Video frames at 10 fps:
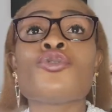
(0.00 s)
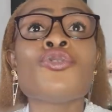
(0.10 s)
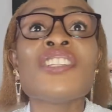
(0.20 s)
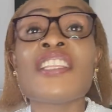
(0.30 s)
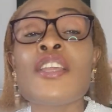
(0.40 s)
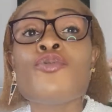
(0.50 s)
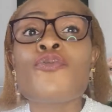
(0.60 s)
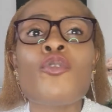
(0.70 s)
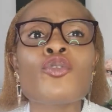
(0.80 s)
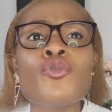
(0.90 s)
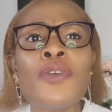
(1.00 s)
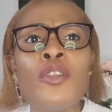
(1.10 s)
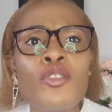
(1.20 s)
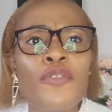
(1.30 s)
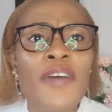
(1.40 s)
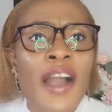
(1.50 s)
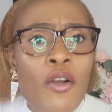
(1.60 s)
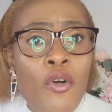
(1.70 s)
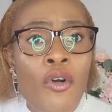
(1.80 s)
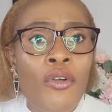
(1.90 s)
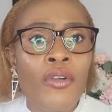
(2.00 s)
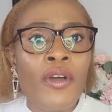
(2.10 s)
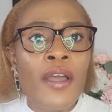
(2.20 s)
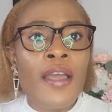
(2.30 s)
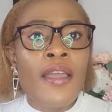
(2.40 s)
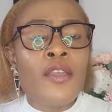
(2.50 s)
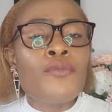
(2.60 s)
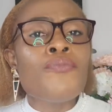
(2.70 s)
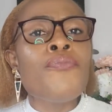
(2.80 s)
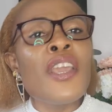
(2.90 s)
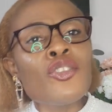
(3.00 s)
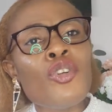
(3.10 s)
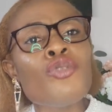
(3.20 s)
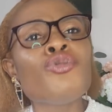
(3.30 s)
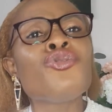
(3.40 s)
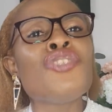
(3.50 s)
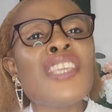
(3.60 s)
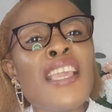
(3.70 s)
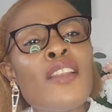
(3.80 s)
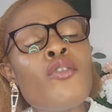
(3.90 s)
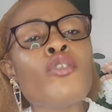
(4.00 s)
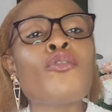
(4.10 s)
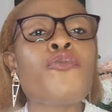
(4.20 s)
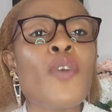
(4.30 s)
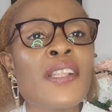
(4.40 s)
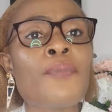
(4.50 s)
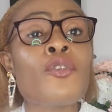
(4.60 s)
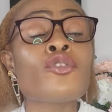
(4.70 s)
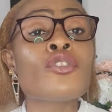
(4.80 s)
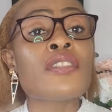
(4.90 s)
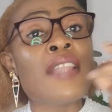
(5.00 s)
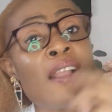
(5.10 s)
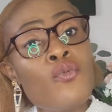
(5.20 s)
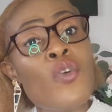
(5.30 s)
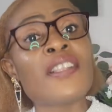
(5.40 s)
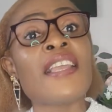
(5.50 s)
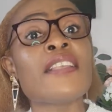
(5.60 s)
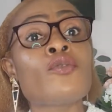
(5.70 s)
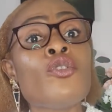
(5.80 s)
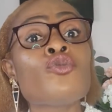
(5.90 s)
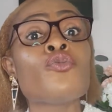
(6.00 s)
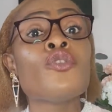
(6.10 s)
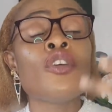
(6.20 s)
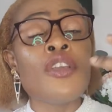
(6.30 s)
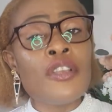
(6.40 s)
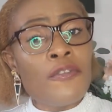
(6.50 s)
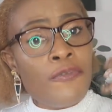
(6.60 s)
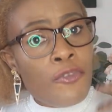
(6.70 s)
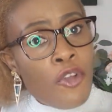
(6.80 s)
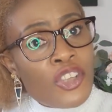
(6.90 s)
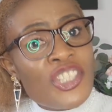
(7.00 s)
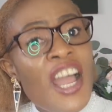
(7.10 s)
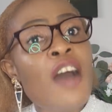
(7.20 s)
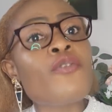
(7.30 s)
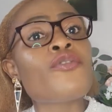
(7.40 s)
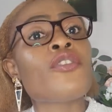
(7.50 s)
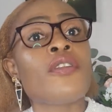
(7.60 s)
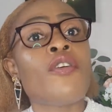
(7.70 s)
during the day you've consumed a lot of alcohol, make sure you drink a lot of water, because that water is going to flush out